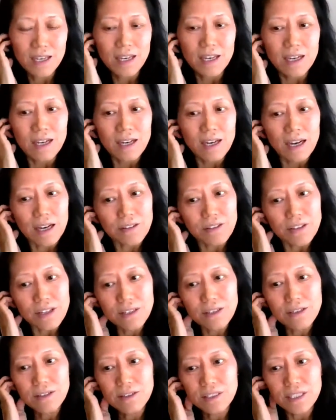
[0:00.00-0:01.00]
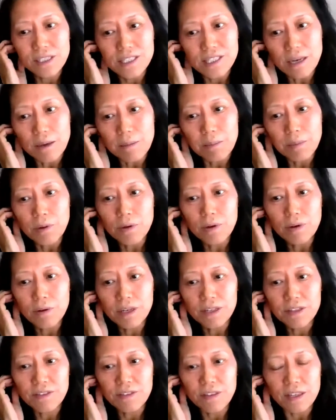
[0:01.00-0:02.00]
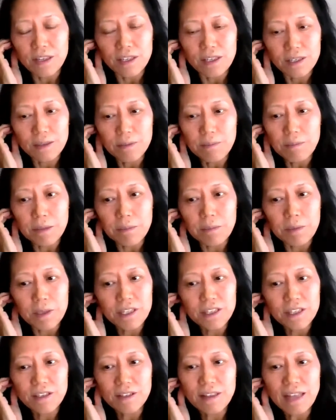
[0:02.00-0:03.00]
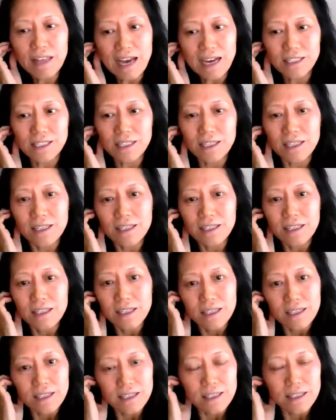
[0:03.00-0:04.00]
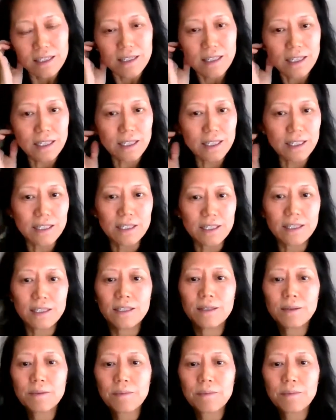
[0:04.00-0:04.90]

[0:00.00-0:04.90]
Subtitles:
Another example, I think maybe that the